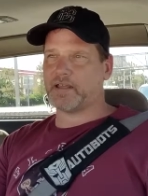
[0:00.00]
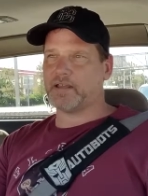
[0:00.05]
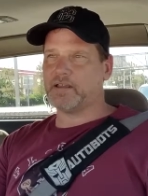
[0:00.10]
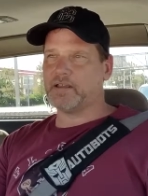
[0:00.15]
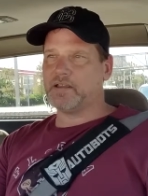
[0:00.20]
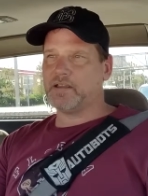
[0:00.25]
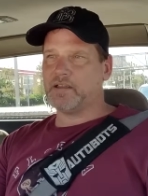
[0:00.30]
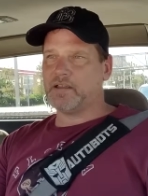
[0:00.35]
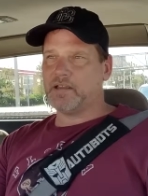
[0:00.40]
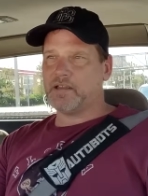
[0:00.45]

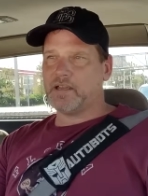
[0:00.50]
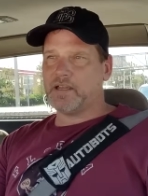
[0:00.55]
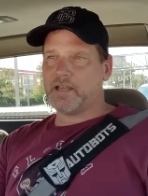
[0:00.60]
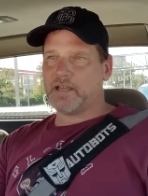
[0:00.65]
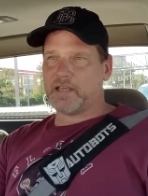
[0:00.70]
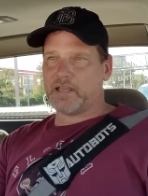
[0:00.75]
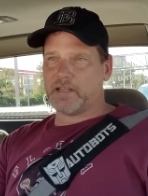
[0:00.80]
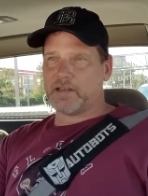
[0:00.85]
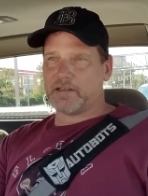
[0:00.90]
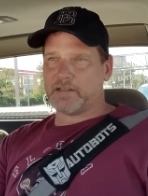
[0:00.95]

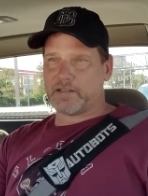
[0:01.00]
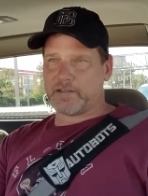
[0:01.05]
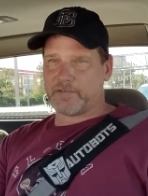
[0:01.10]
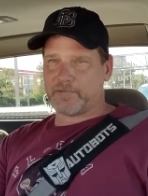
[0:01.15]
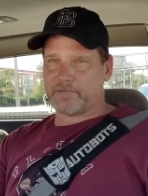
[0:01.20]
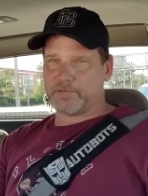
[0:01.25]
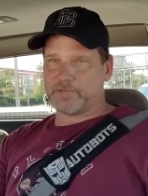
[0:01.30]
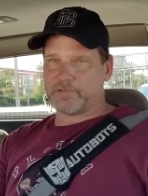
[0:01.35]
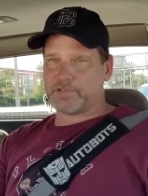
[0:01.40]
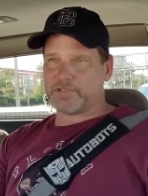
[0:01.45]
And it
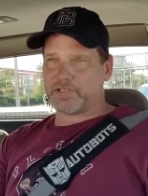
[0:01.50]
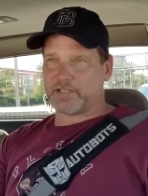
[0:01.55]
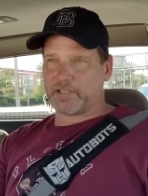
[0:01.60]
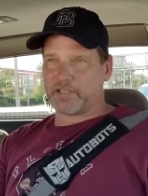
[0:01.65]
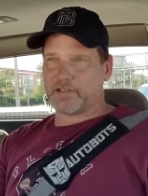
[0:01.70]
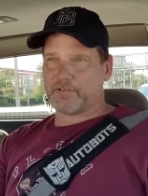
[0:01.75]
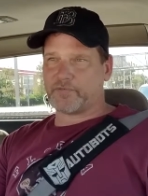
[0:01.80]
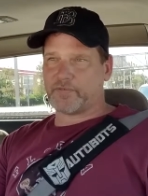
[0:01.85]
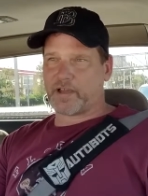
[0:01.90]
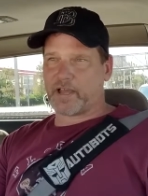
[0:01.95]
even
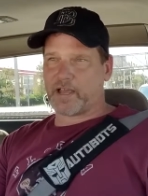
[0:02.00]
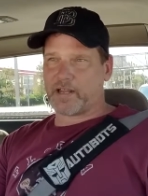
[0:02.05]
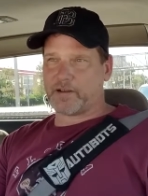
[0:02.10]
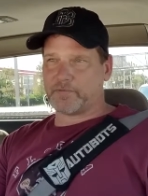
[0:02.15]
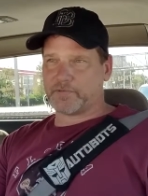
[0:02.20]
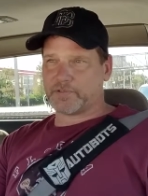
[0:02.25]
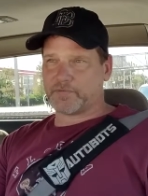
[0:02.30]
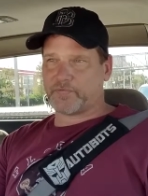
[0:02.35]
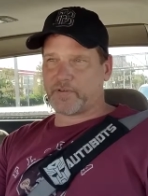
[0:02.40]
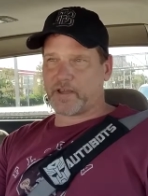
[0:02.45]
solidified, it
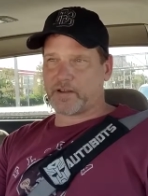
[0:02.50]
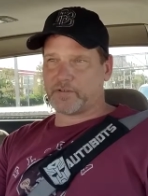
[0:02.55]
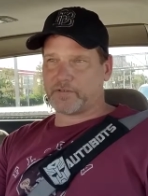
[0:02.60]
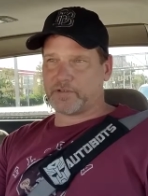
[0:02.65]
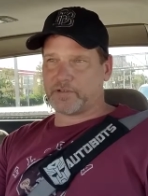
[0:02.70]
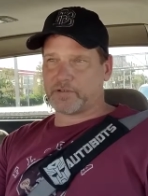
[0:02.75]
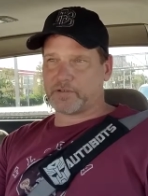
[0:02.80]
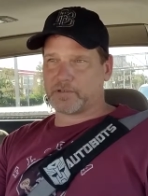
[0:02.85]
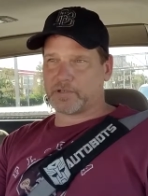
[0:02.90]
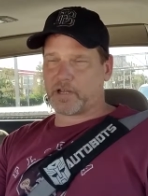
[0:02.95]
was the final
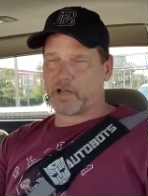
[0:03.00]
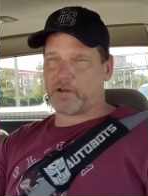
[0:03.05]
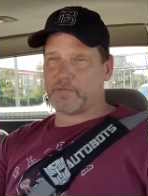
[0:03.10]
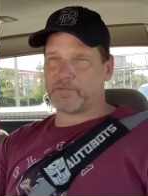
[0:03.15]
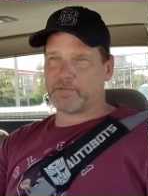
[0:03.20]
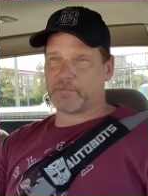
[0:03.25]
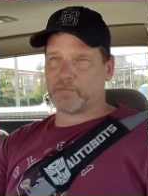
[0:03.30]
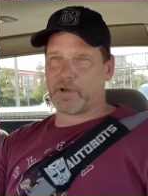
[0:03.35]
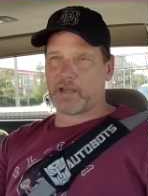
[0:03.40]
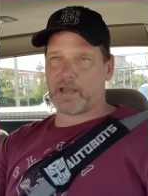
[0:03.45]
nail in the
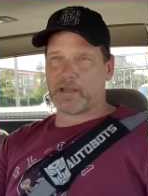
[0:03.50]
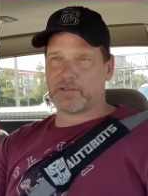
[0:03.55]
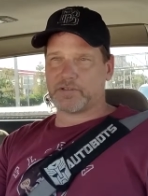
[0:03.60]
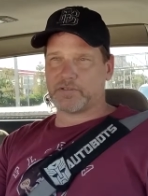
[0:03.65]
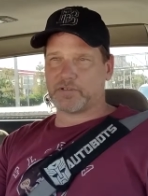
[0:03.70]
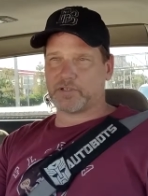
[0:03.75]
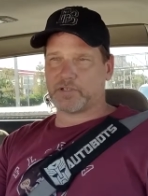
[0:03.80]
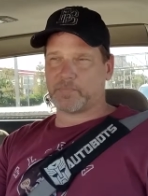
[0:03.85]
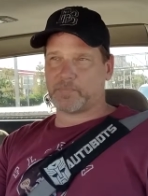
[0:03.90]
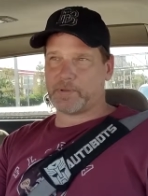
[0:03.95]
coffin, the way I
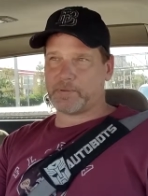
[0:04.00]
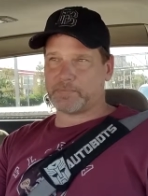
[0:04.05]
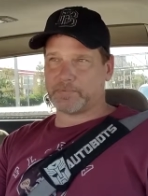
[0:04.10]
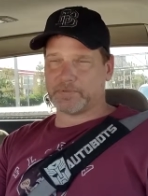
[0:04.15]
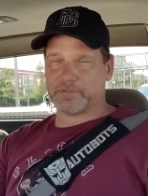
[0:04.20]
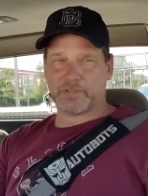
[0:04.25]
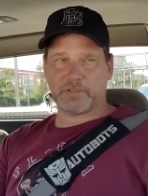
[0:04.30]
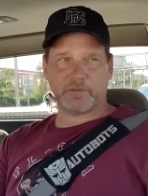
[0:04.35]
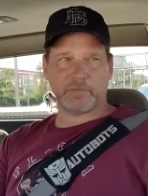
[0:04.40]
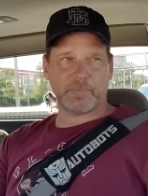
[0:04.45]
look at people
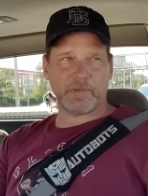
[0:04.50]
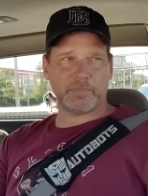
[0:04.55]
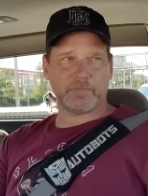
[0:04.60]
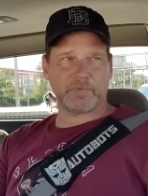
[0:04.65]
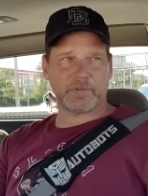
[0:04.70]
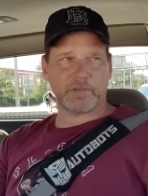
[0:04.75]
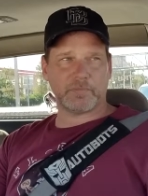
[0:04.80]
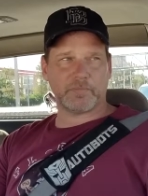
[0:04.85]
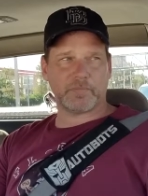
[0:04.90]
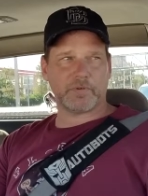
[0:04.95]
and deal with
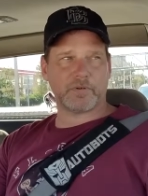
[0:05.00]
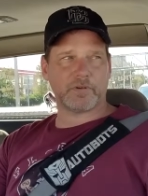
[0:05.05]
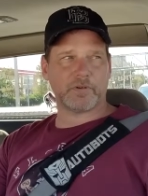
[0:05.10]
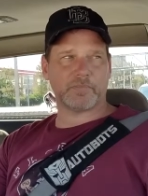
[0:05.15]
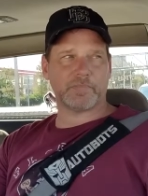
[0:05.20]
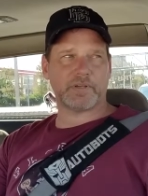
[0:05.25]
people anymore,